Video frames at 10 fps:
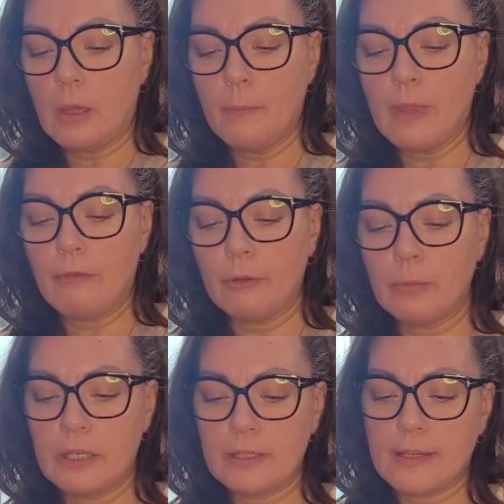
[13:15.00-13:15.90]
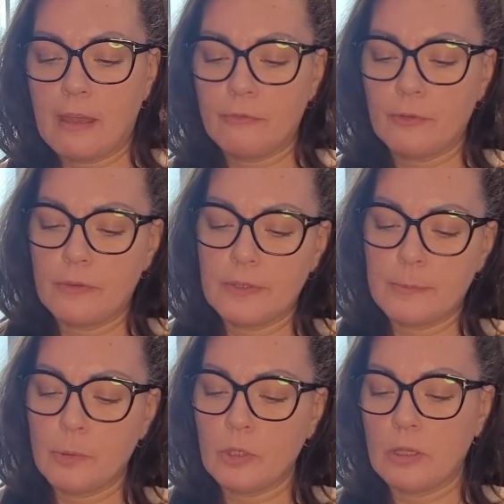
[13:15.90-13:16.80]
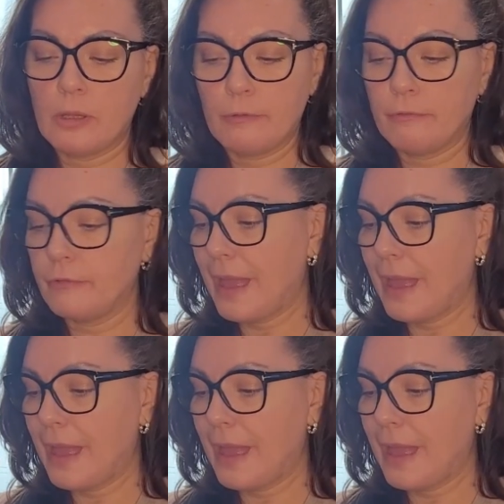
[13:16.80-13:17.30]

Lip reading: everybody is after this book of